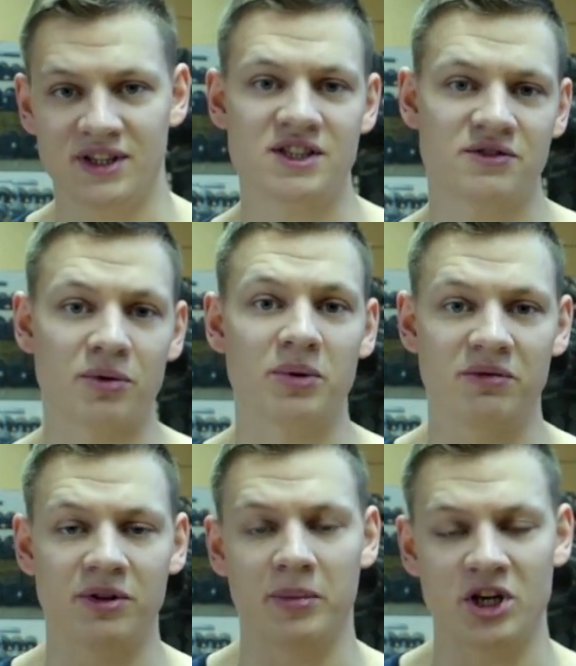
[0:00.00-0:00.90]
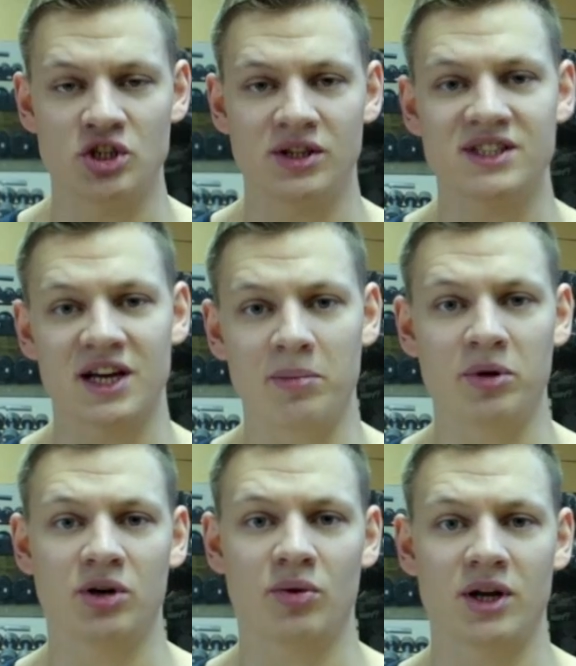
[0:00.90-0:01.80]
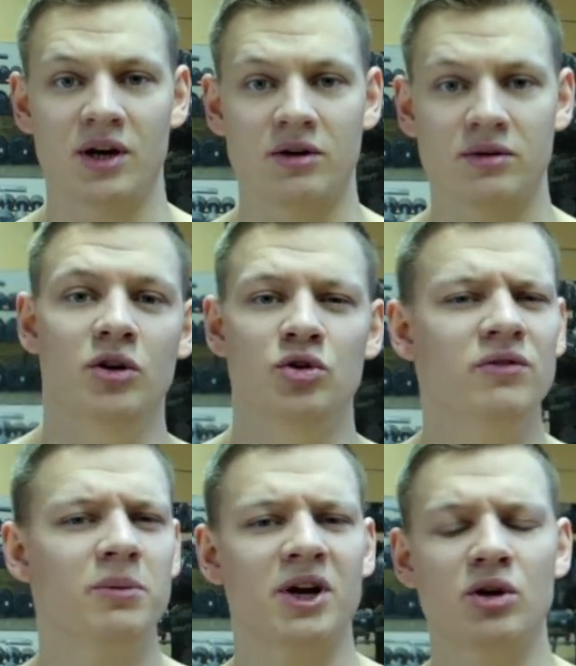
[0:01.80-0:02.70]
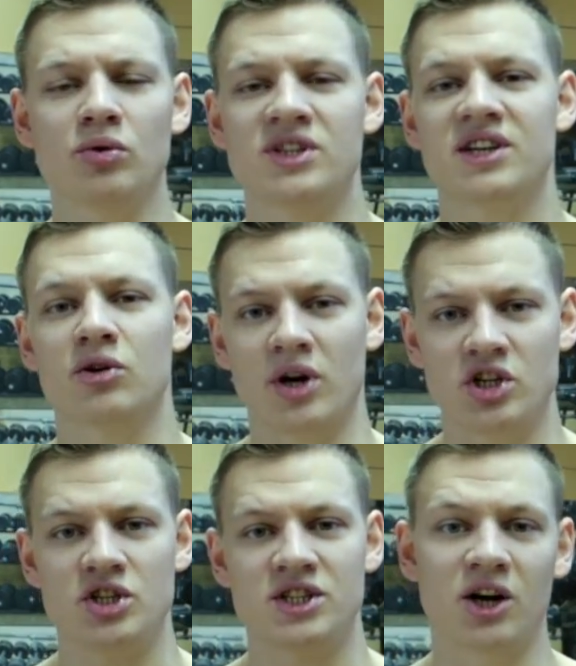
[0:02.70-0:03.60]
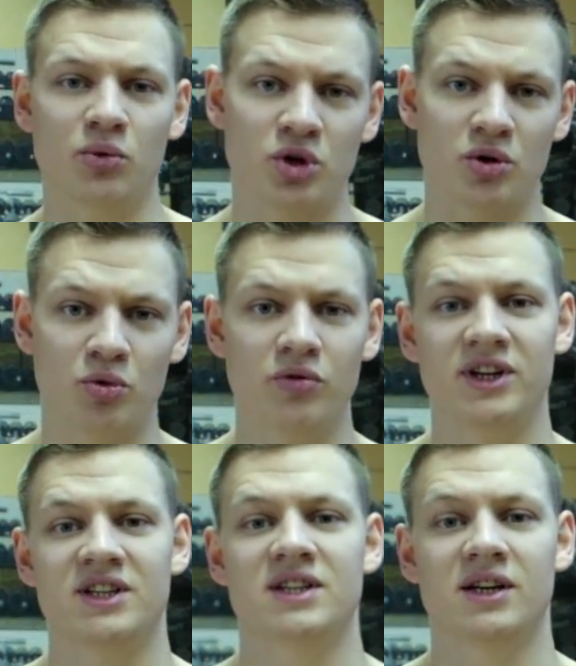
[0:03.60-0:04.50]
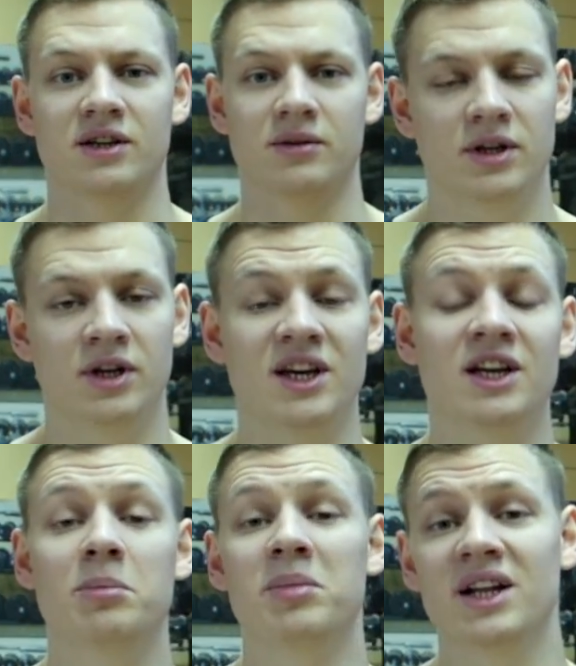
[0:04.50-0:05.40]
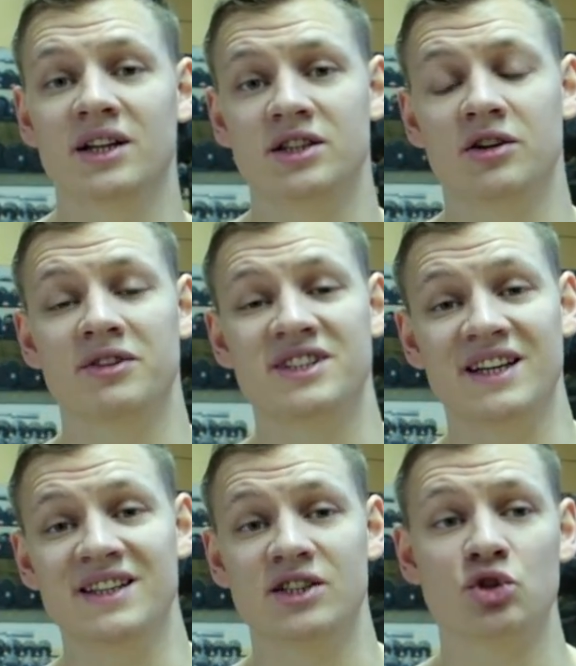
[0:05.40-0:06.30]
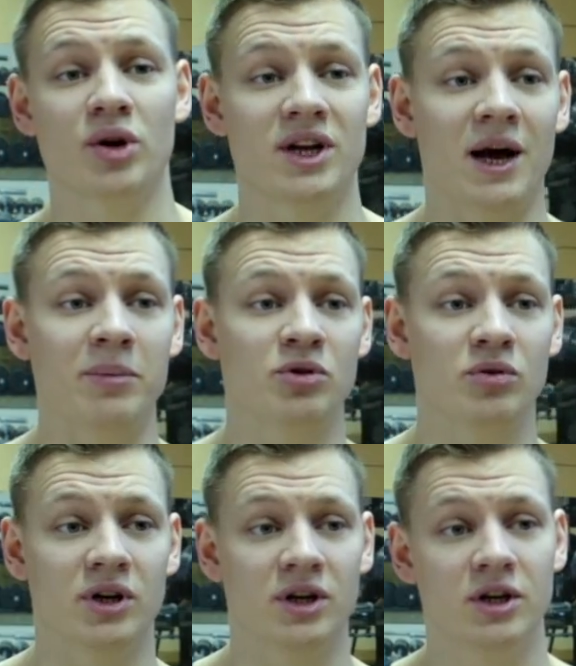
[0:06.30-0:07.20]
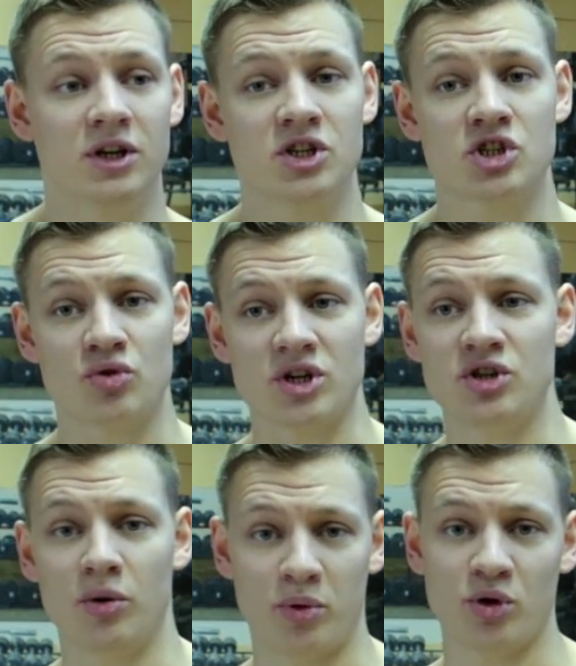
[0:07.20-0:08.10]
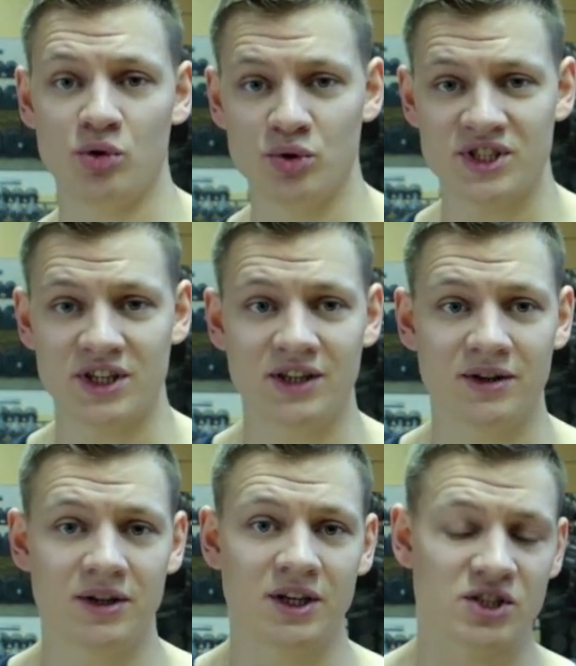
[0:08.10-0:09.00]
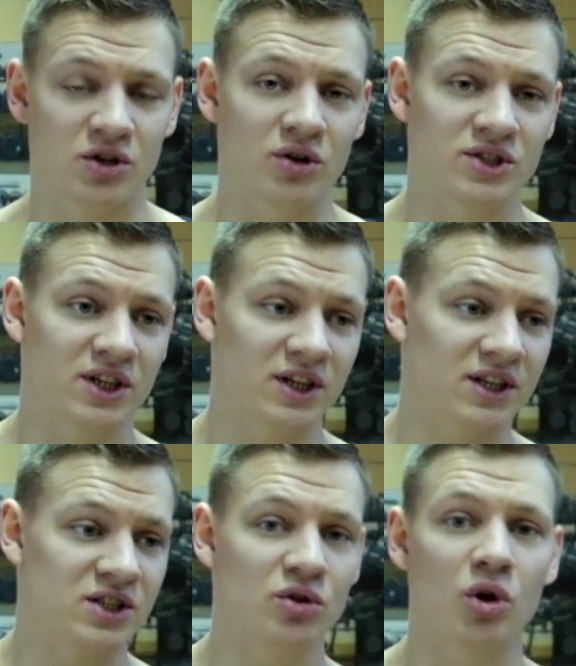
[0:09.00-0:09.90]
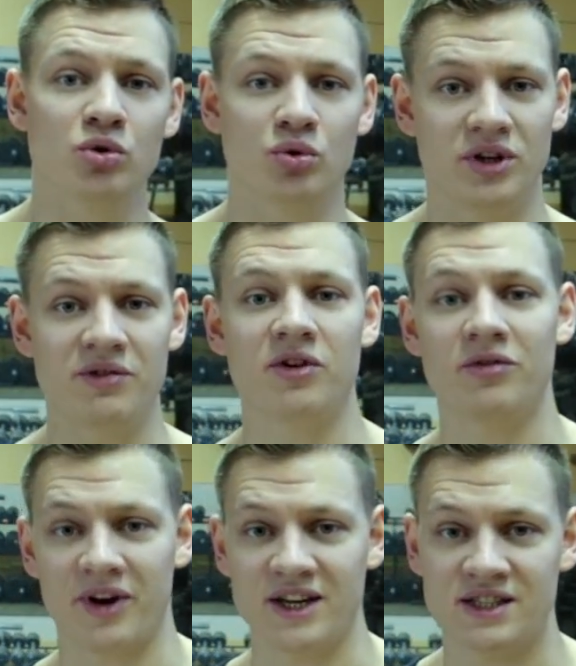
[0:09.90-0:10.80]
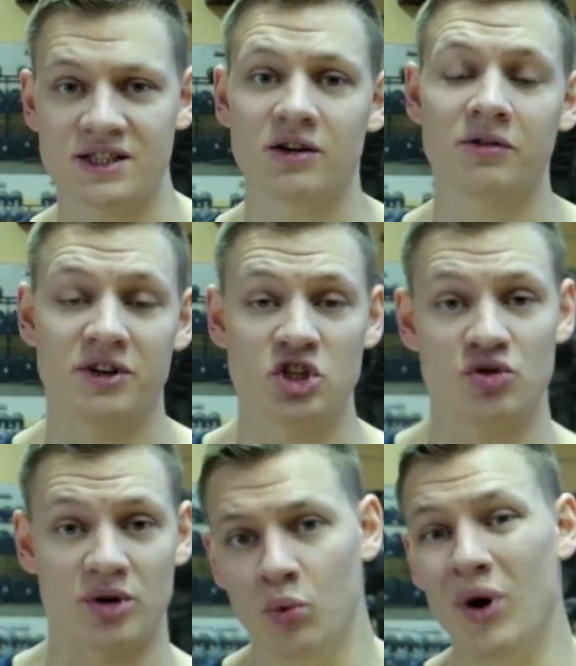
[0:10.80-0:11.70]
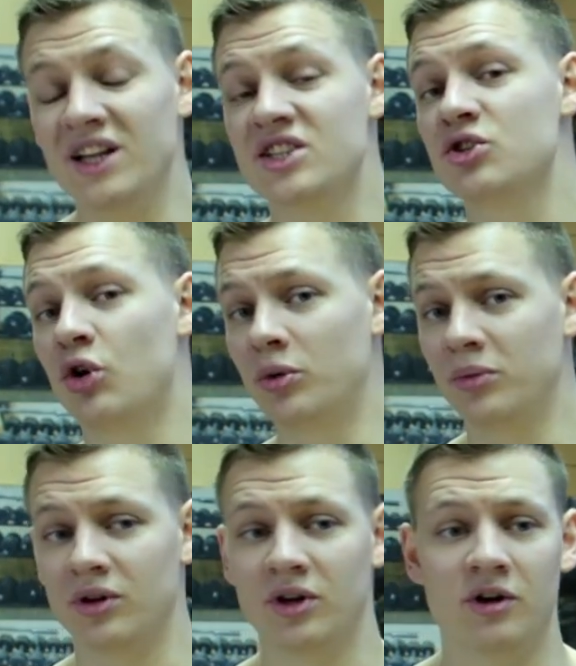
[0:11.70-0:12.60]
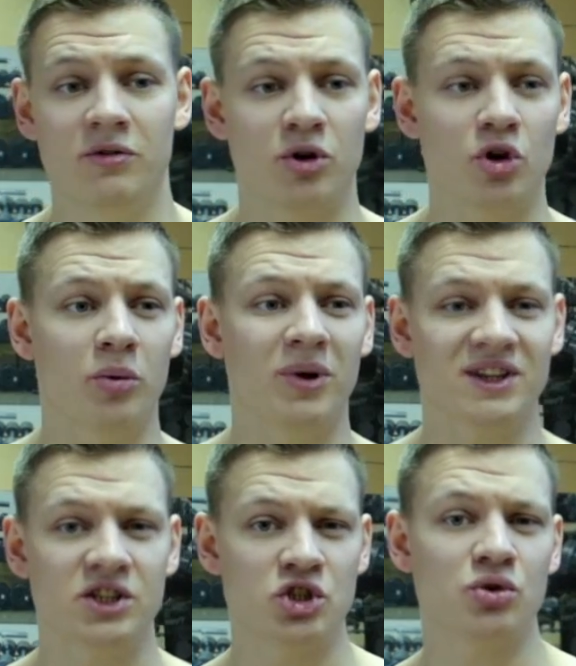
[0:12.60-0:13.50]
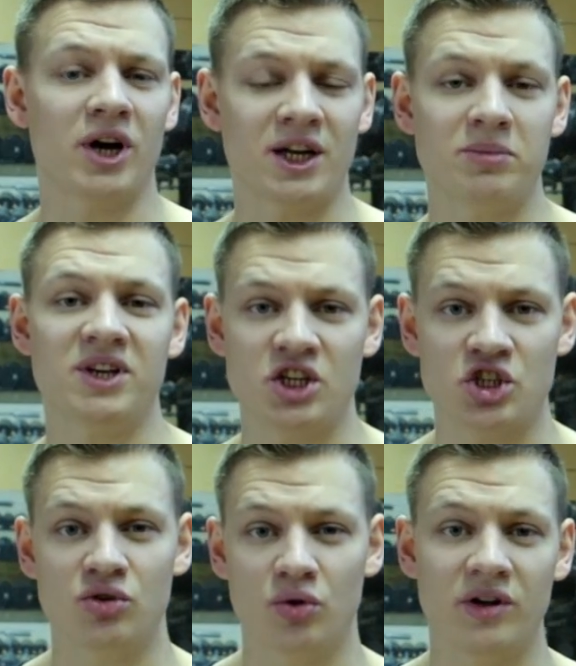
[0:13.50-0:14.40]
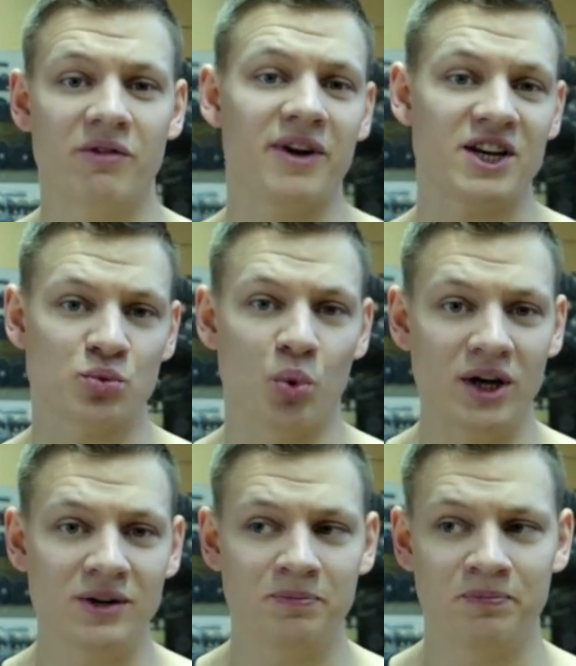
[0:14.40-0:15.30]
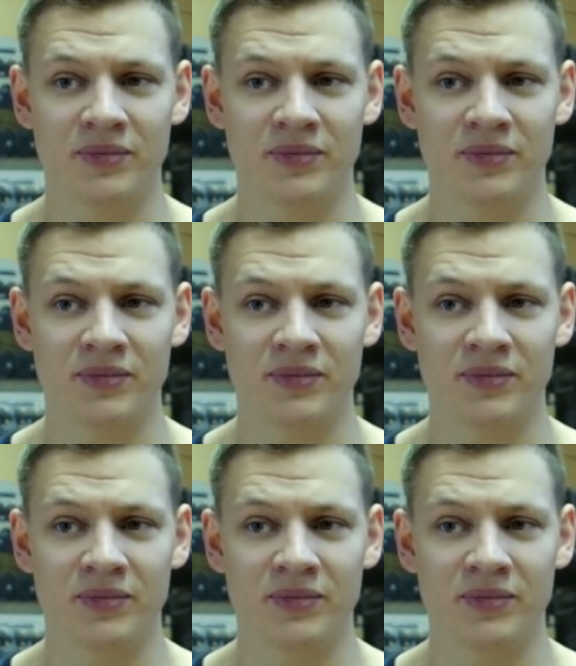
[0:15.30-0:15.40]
and this is from the inflammation that's happening right there. You even might notice a crunchy sound when you're moving the tendon. The inability of tendon to adapt to the stress you're producing is causing it to go through different phases of injury. While it's normal for normal tissue adaptation during phase 1,